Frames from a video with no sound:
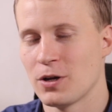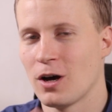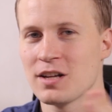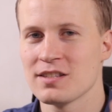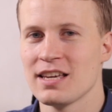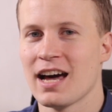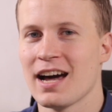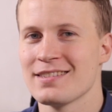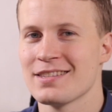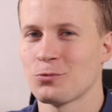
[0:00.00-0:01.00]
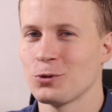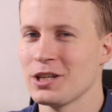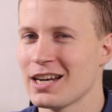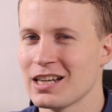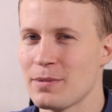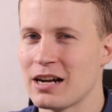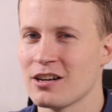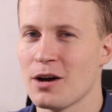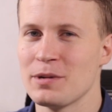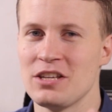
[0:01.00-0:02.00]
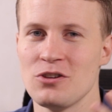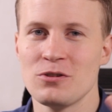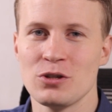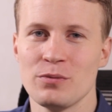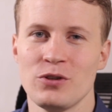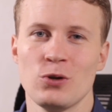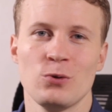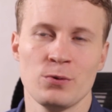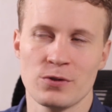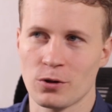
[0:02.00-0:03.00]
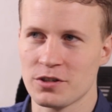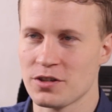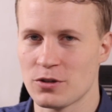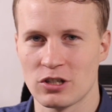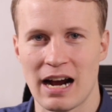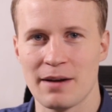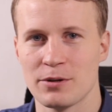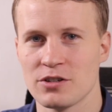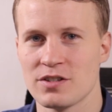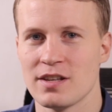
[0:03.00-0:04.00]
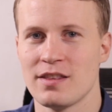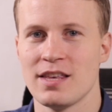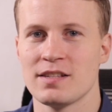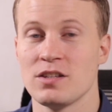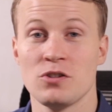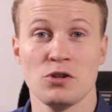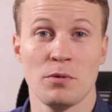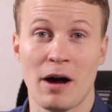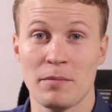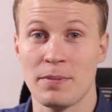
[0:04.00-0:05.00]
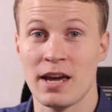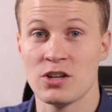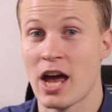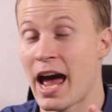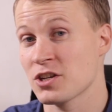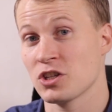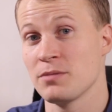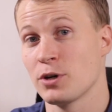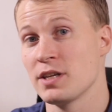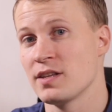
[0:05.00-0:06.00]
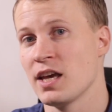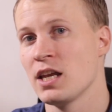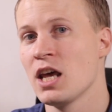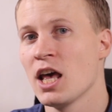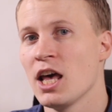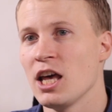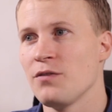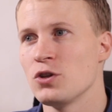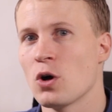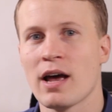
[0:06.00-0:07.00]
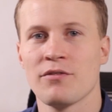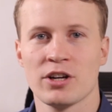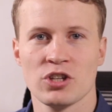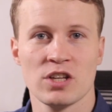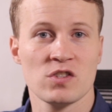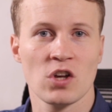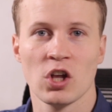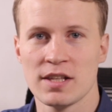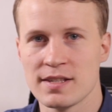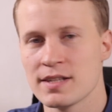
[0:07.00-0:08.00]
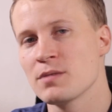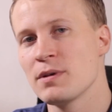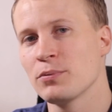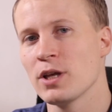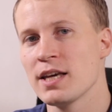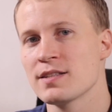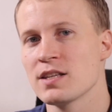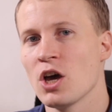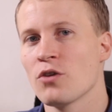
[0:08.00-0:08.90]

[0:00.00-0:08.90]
But honestly, guys, it's really not gonna matter how many YouTube views or subscribers this YouTube About Me page actually brings in if you don't have actually a solid system in place